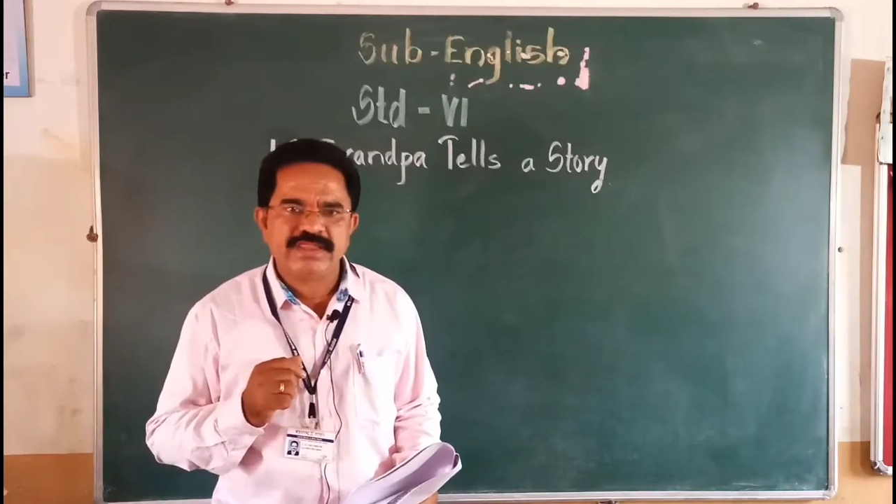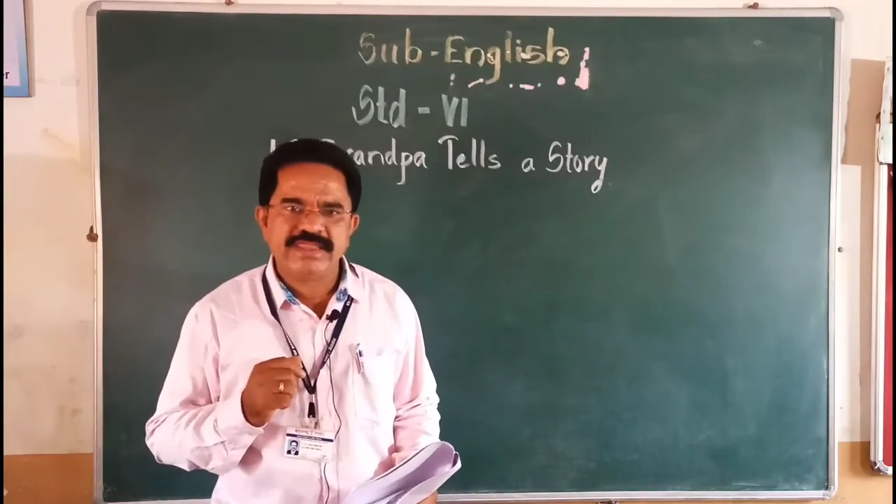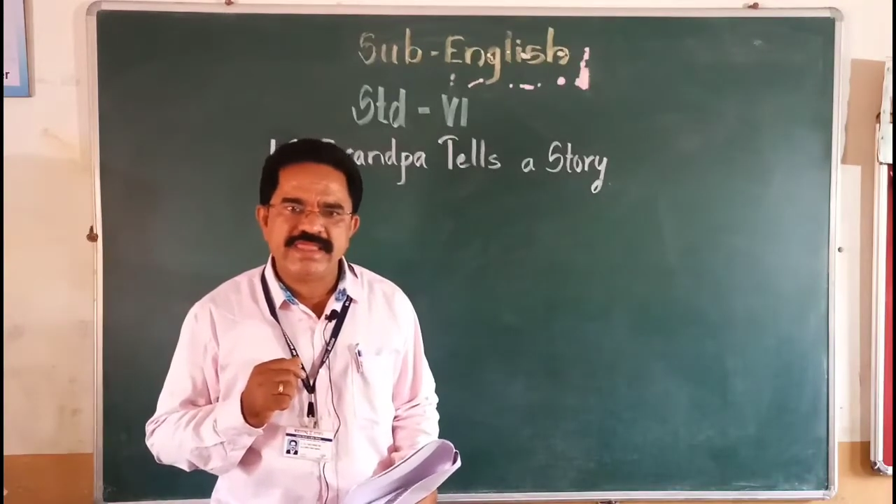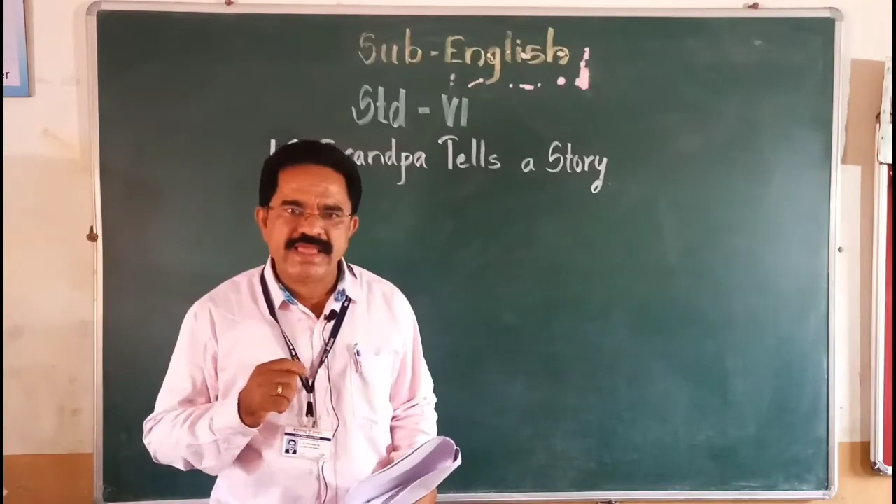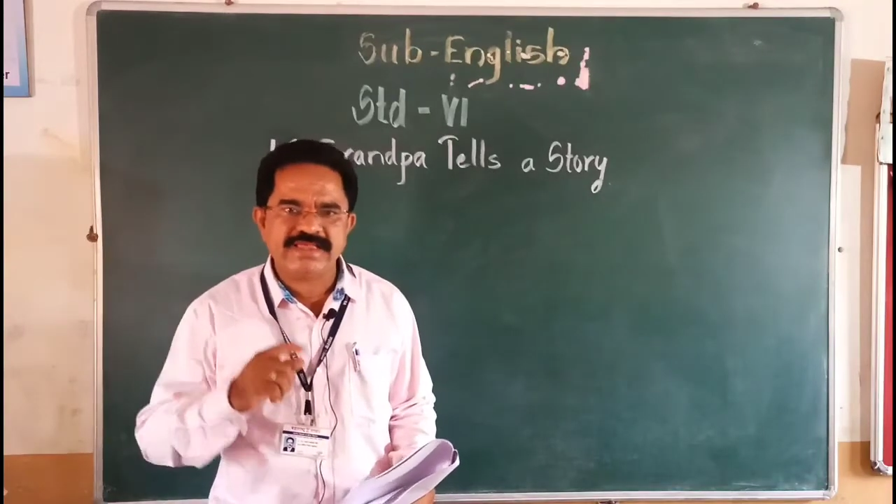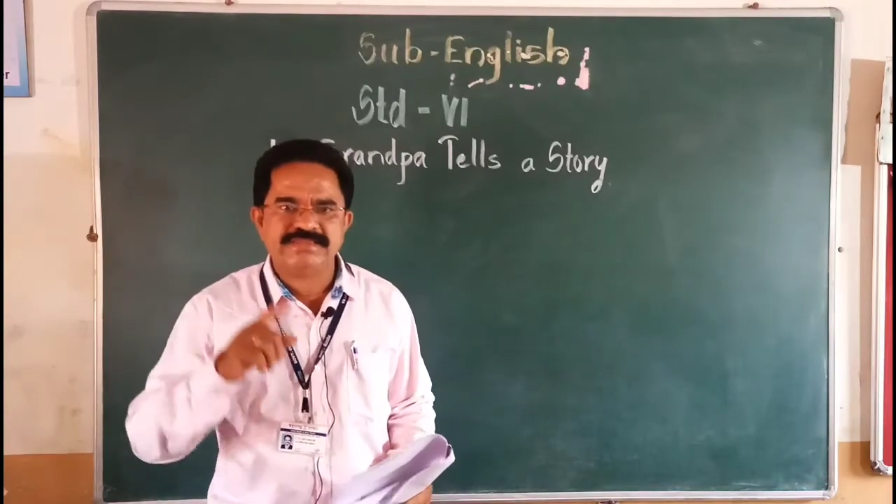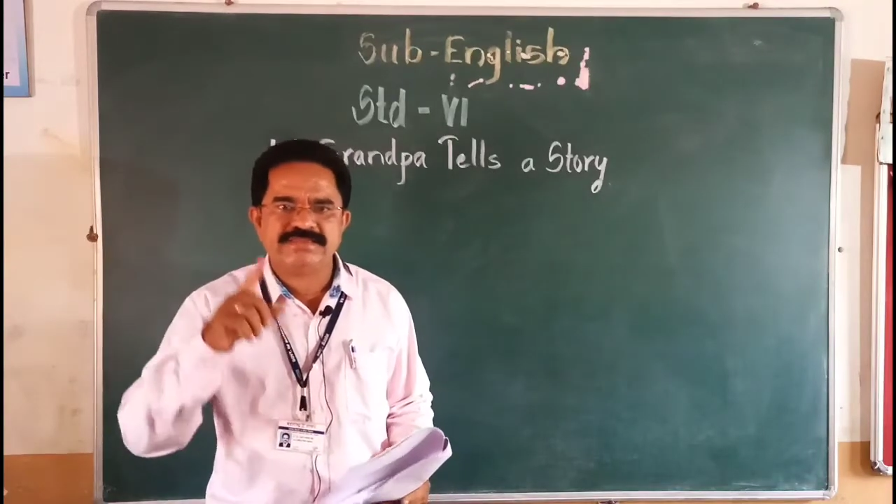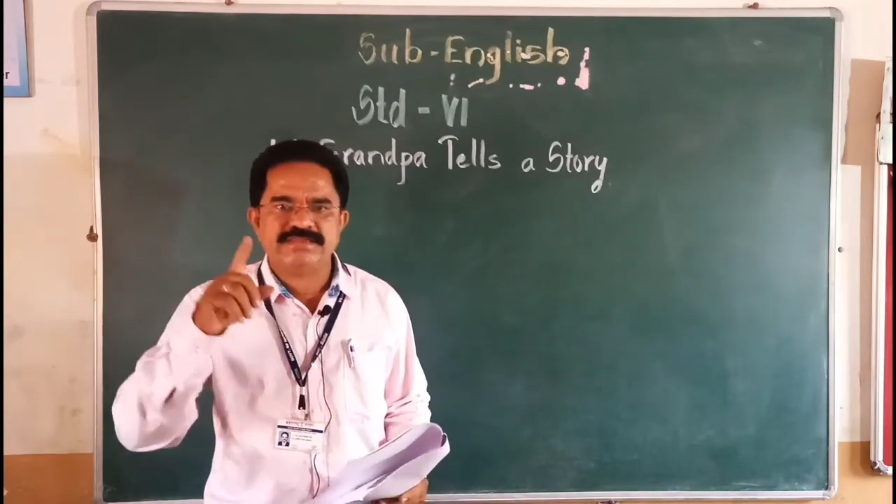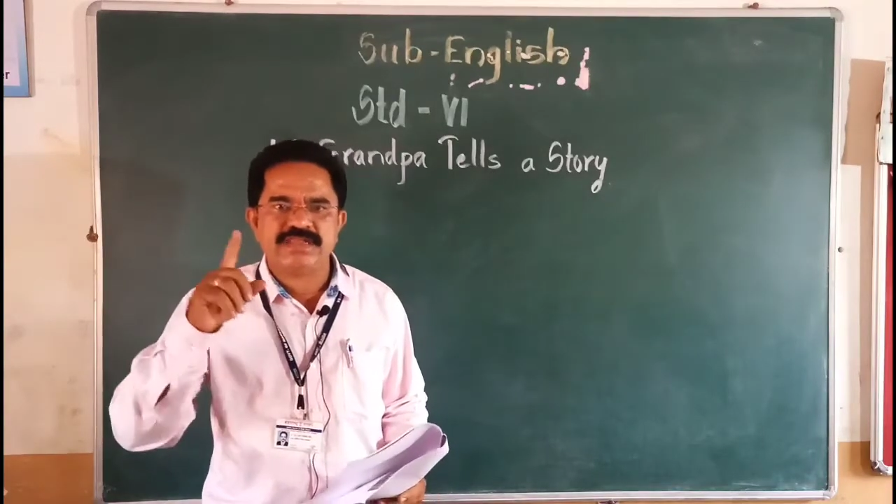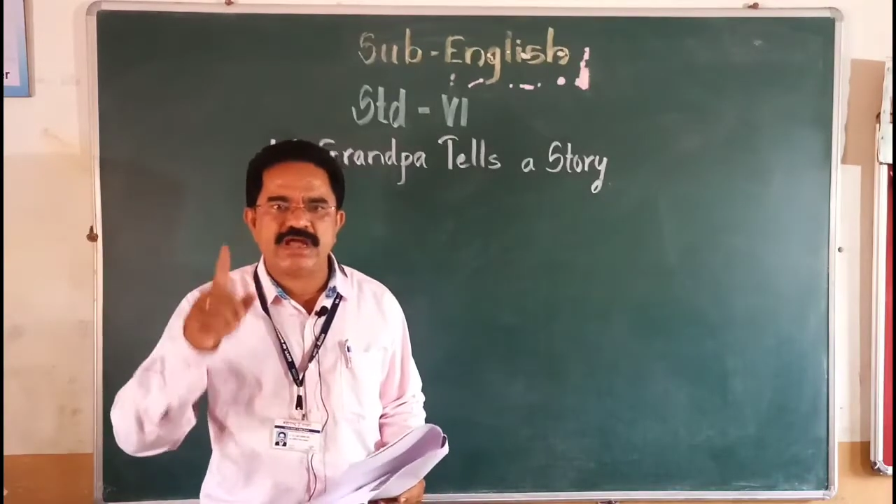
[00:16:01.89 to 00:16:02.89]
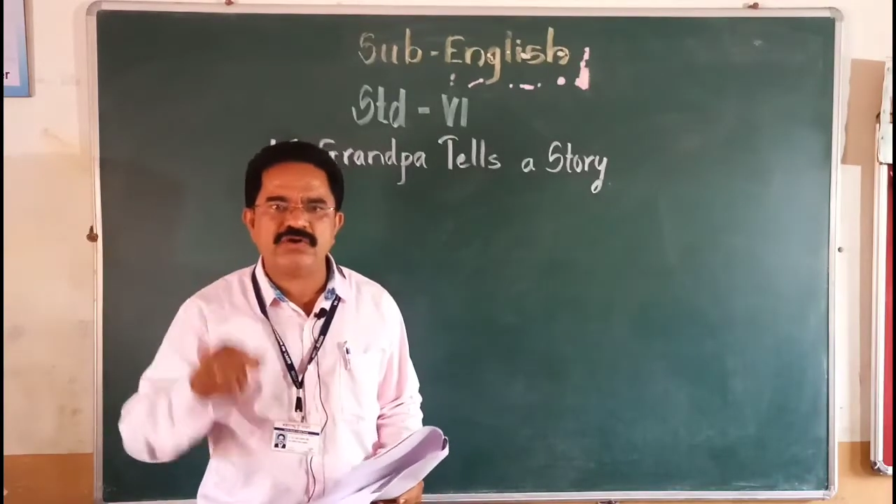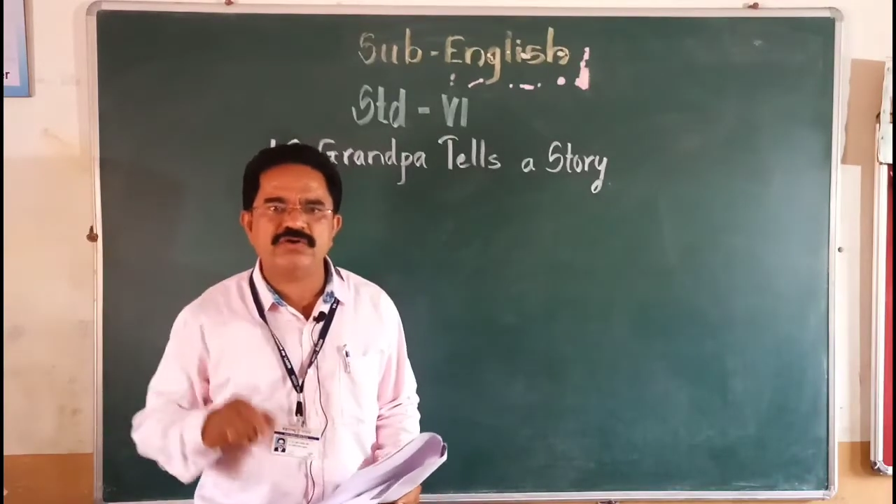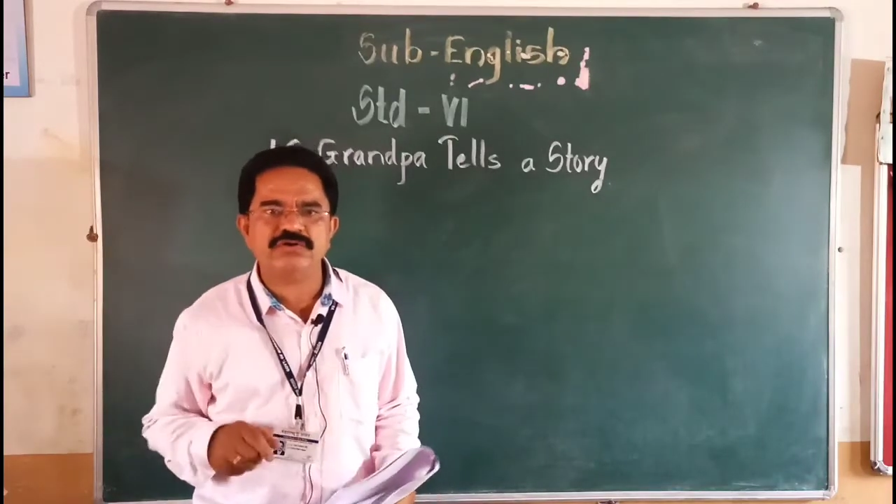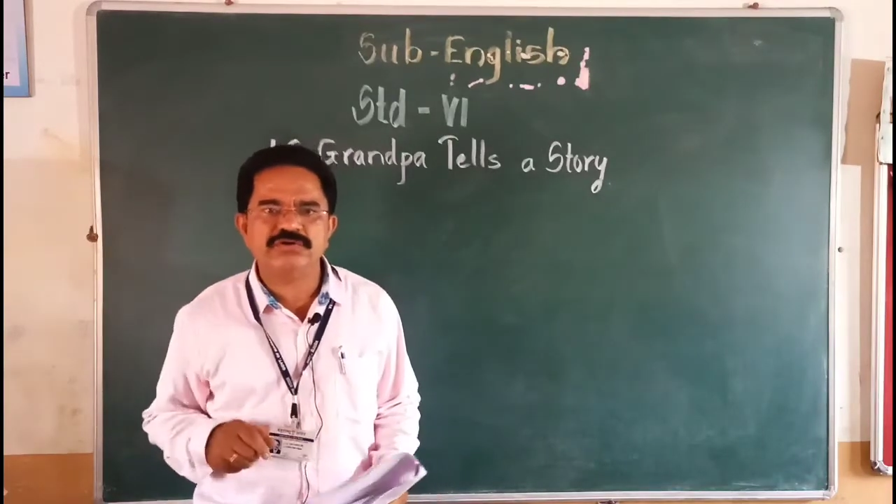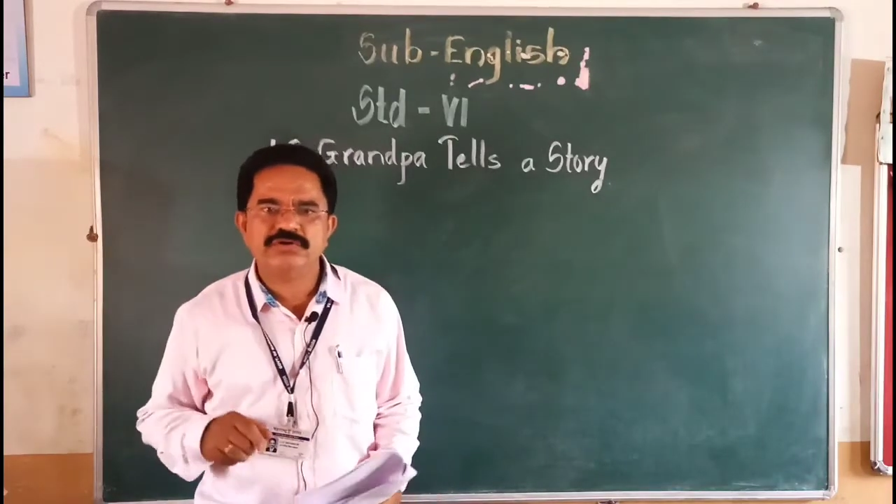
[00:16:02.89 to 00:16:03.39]
Yes.
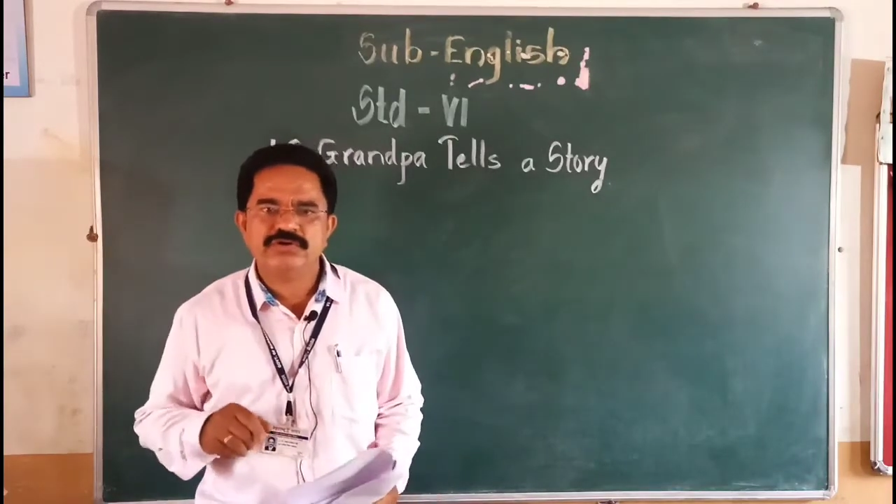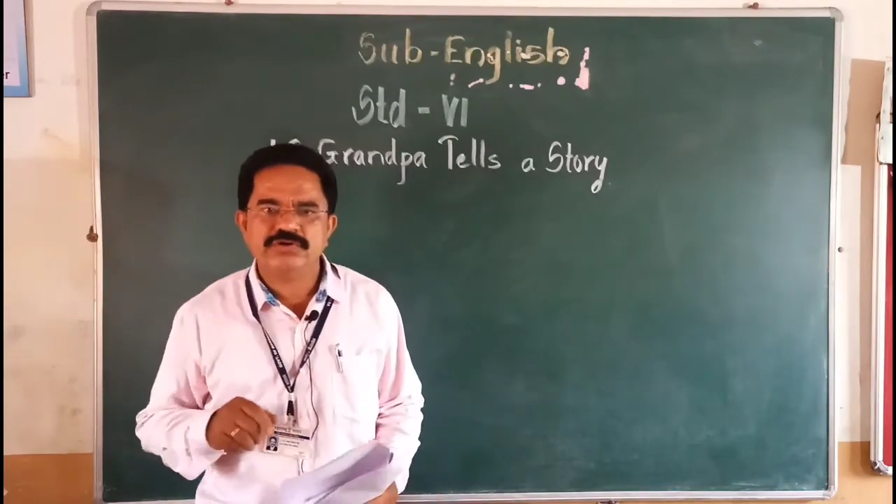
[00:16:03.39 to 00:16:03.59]
Now